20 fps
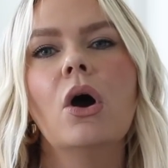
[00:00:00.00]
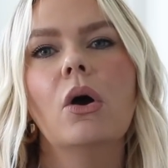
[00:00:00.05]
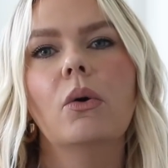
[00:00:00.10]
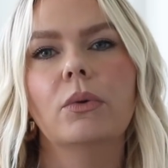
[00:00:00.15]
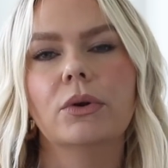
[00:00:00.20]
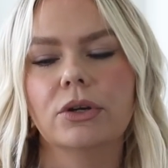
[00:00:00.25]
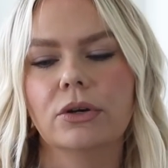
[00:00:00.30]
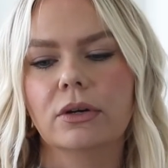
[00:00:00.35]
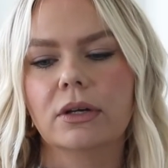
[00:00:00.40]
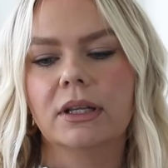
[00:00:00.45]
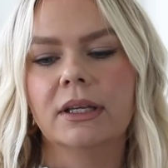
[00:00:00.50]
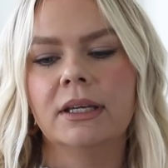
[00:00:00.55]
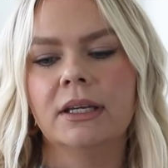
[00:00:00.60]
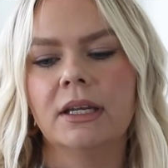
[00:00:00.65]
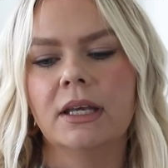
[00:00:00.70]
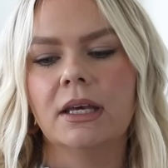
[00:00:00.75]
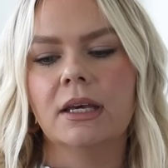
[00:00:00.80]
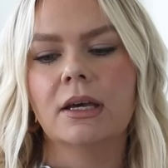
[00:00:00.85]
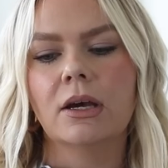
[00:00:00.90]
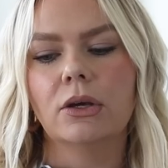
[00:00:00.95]
when you're
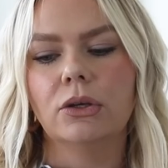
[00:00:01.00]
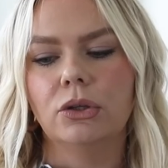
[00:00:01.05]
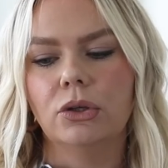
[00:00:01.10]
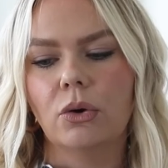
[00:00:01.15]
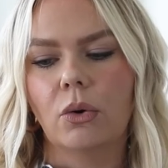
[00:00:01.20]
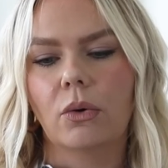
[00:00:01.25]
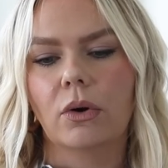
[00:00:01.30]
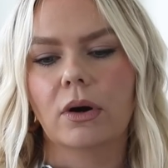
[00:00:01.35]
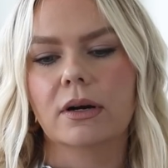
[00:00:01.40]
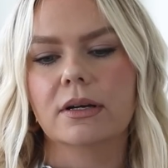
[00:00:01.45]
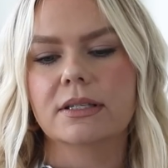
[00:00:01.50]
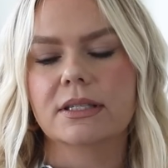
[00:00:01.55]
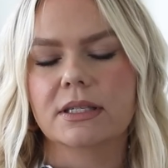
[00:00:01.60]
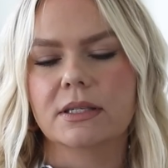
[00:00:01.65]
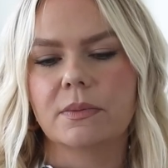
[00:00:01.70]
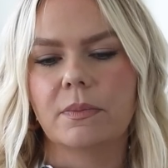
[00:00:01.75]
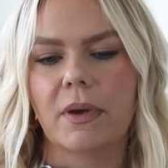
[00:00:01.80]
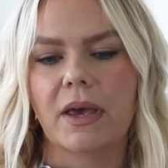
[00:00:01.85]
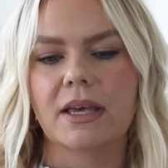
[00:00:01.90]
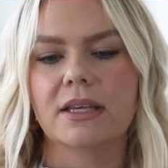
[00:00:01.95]
cleaning your
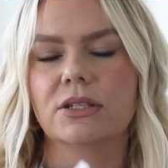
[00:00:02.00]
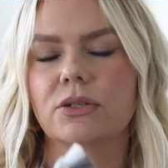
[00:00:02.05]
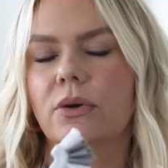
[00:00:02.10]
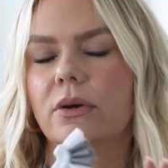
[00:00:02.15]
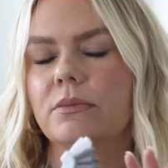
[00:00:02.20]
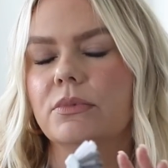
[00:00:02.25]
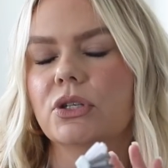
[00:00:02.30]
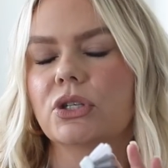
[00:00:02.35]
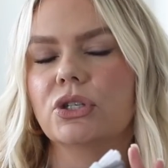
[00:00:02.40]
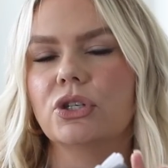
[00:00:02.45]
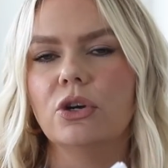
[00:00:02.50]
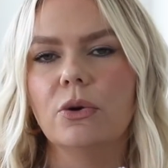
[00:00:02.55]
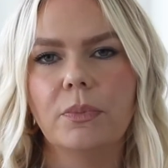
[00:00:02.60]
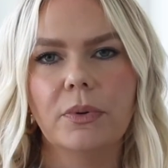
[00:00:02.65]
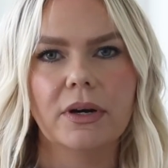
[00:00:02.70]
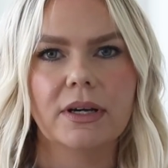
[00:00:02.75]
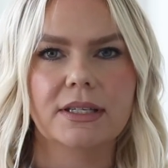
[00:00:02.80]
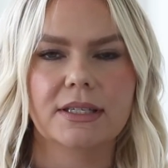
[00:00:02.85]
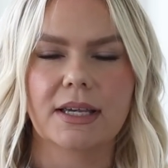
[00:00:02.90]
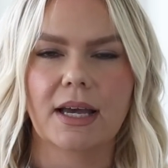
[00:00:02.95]
space. So I'm
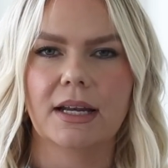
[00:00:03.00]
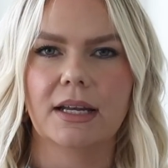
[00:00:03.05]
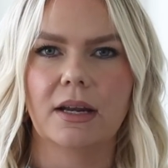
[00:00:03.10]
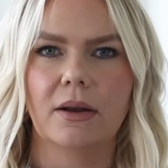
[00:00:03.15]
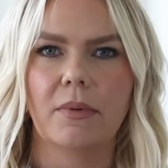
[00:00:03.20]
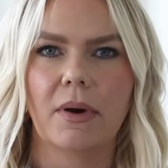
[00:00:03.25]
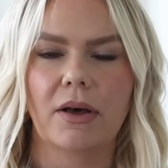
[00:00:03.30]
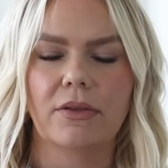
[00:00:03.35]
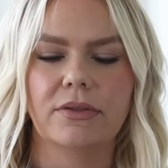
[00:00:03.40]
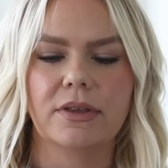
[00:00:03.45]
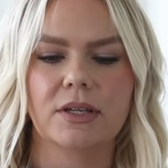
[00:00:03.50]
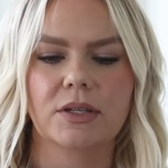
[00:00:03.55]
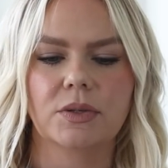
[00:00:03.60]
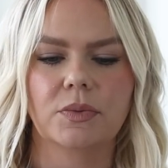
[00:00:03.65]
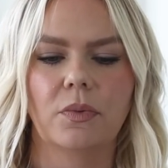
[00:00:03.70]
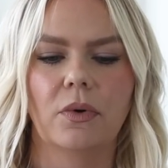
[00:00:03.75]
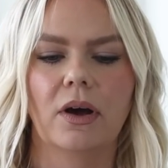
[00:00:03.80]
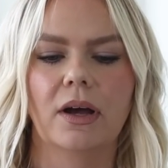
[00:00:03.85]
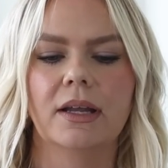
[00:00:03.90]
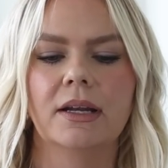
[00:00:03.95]
super excited about
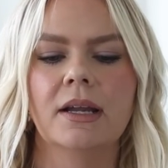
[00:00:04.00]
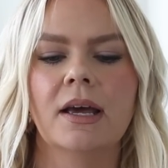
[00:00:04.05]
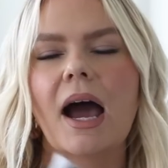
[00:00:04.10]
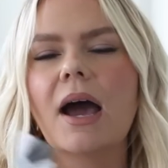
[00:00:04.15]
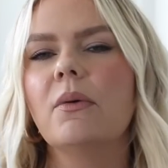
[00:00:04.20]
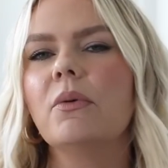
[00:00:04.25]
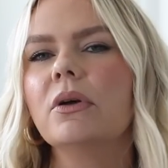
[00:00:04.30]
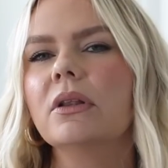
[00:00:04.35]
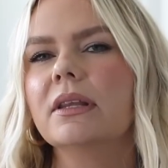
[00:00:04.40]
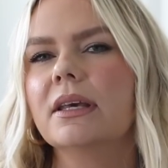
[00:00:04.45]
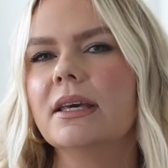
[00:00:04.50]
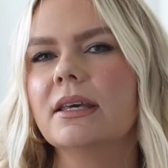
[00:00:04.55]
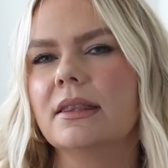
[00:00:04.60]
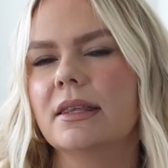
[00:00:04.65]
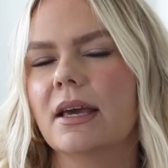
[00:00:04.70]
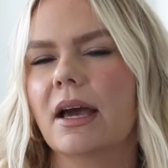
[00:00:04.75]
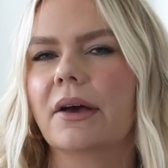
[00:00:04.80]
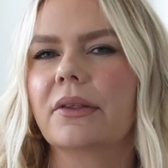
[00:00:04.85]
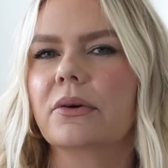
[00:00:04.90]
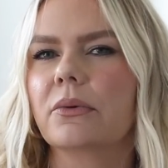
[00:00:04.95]
this one. I will link
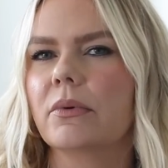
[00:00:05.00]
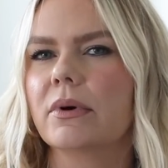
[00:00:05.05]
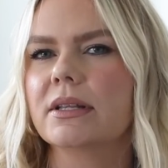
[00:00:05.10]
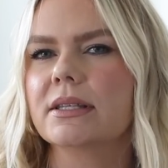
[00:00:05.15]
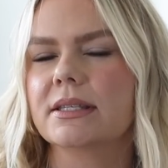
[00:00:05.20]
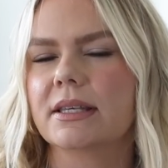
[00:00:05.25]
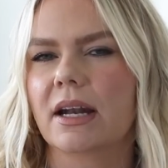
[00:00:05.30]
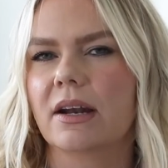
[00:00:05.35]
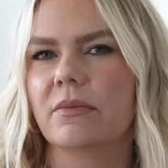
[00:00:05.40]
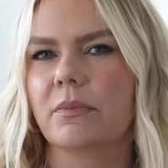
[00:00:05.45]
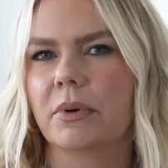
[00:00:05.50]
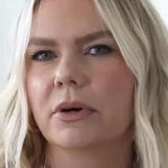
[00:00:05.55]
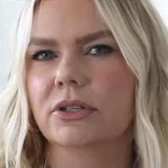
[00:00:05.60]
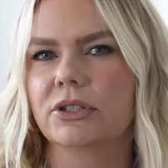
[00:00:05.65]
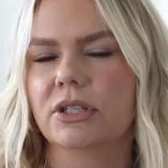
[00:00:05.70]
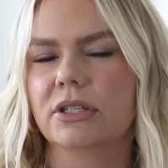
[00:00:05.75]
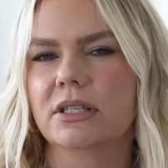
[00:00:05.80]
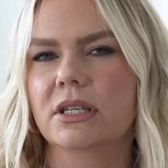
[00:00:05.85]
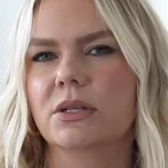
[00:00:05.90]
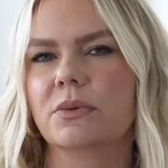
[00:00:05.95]
the other ones that I
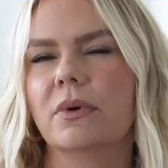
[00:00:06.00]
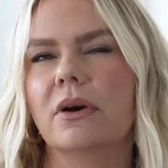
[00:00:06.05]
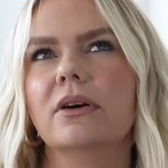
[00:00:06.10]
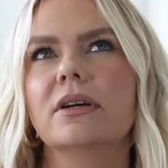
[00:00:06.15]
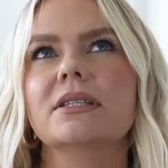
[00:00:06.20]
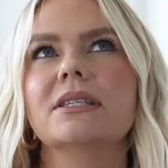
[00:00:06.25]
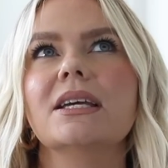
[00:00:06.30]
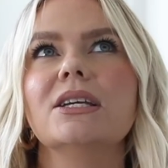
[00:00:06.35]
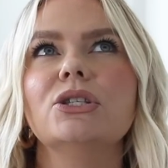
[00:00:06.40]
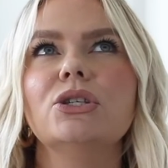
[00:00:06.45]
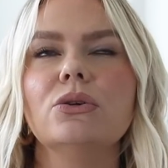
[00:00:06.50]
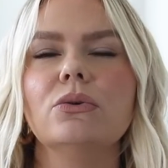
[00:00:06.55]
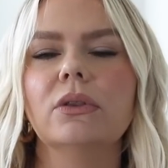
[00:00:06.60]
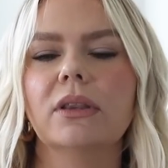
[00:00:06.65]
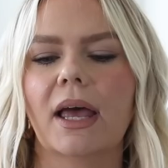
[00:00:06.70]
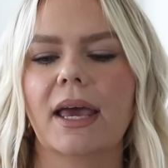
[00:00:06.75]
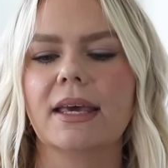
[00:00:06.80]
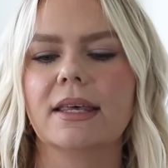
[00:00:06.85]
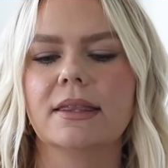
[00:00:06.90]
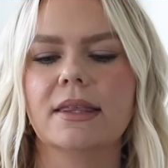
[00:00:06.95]
purchased as well because I do
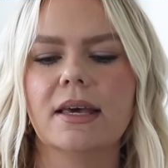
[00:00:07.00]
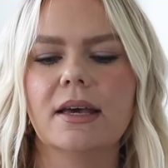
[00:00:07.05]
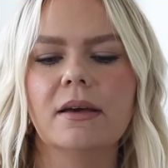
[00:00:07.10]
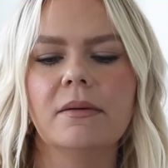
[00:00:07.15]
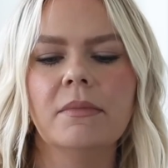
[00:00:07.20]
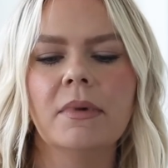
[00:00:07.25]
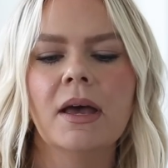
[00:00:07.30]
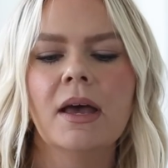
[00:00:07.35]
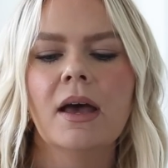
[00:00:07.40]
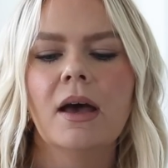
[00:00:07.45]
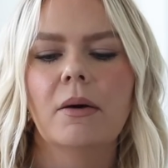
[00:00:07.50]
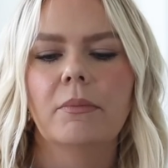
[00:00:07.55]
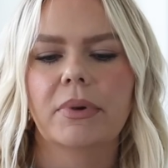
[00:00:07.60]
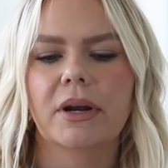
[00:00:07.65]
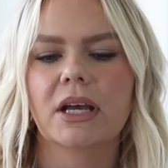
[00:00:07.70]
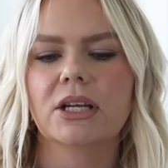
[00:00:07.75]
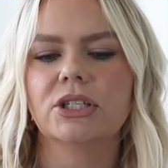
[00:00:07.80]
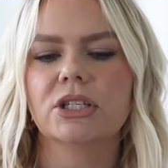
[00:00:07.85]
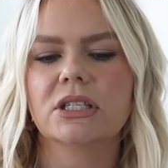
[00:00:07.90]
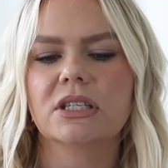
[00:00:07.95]
like them,
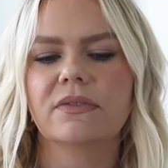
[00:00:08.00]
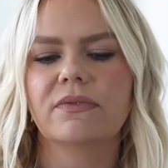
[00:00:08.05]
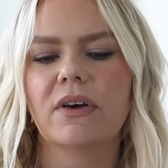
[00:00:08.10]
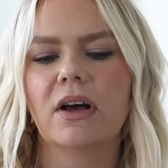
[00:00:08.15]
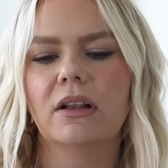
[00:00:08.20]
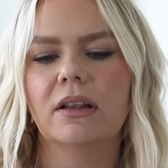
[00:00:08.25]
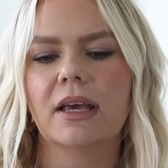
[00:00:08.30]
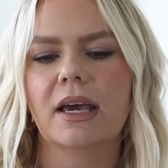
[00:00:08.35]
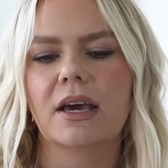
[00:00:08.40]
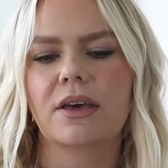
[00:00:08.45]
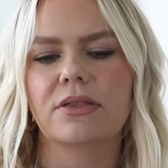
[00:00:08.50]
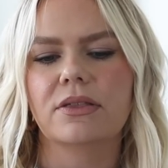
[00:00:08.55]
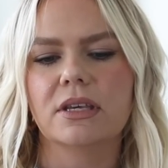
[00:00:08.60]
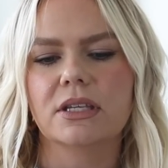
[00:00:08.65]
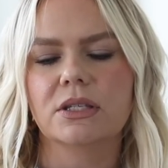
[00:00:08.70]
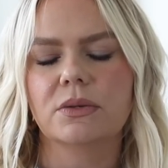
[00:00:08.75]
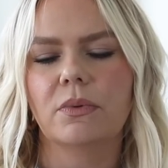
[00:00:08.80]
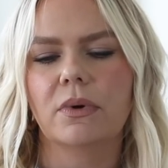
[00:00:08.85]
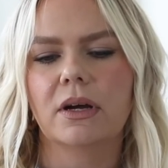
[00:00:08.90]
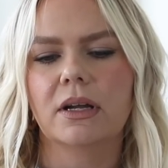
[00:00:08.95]
but I just felt like
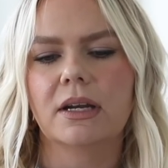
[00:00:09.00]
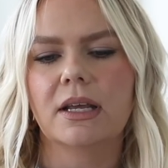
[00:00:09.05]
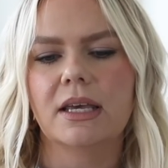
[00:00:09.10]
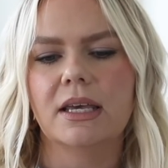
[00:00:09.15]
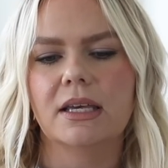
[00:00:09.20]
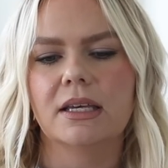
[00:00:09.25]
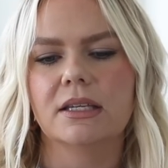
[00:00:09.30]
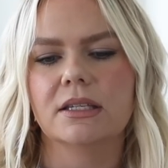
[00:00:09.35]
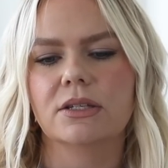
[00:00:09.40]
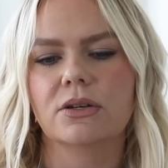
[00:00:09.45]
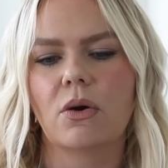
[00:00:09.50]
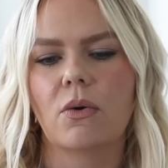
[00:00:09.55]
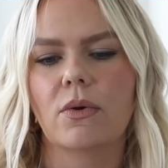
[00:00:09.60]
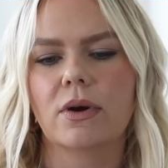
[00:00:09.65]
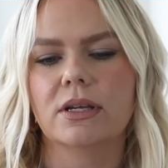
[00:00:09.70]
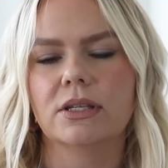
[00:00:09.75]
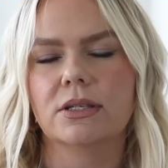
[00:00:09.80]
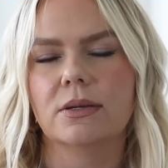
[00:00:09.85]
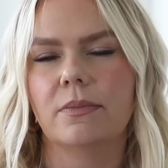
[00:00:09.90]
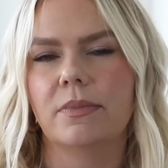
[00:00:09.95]
this one is
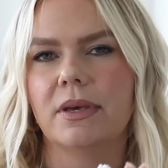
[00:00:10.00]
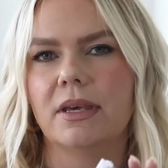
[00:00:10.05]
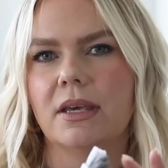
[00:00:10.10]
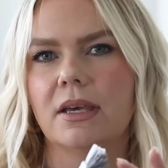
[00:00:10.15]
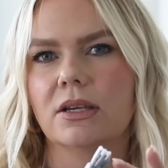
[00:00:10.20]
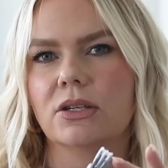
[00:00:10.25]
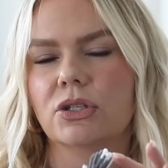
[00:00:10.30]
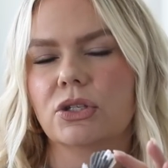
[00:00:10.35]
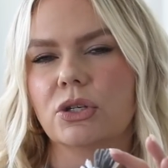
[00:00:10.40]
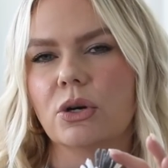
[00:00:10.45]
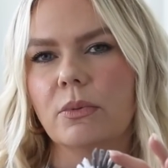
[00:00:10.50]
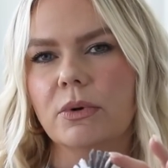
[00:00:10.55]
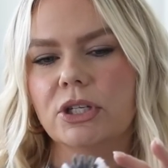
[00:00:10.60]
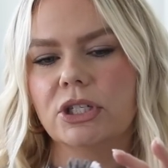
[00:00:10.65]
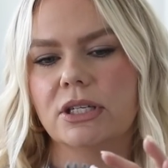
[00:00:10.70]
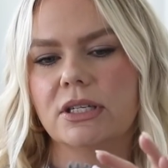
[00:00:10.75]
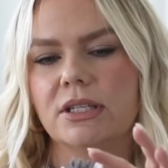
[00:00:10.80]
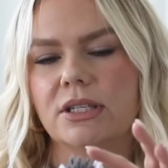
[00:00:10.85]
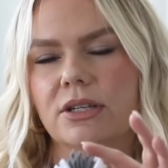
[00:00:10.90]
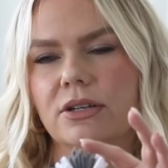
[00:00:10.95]
going to be so much
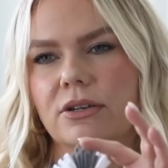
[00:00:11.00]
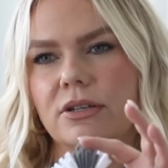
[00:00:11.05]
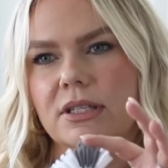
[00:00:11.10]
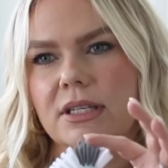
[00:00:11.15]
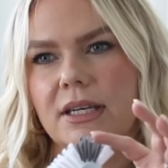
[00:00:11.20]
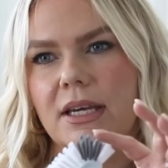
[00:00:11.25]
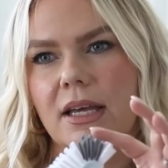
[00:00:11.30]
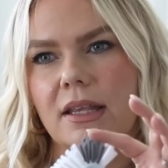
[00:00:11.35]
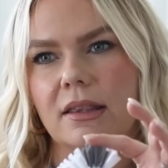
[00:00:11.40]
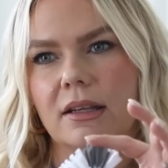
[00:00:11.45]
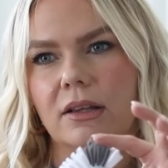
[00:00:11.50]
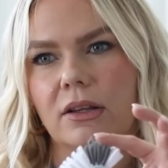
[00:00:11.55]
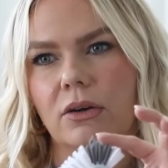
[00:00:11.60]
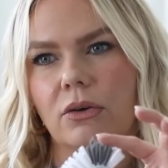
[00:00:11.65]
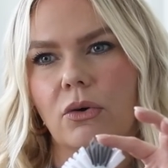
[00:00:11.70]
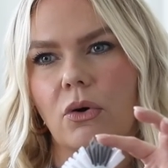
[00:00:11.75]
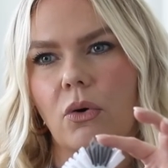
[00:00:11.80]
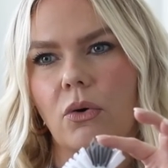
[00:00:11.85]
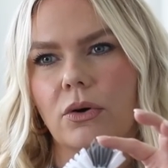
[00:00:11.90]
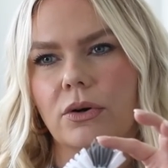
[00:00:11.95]
easier to get in the
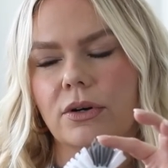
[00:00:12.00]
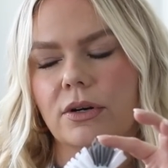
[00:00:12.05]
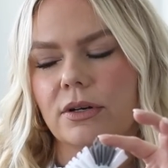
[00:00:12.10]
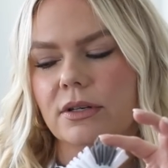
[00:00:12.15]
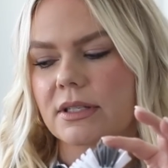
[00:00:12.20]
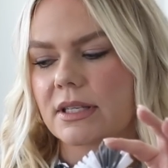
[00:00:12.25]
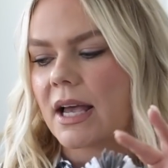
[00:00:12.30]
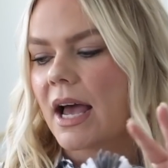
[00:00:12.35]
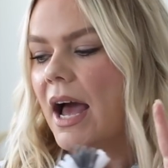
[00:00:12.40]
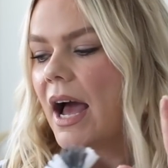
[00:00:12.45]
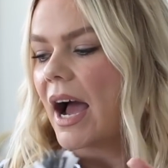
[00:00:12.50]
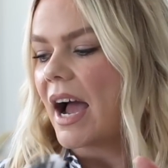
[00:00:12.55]
little corners.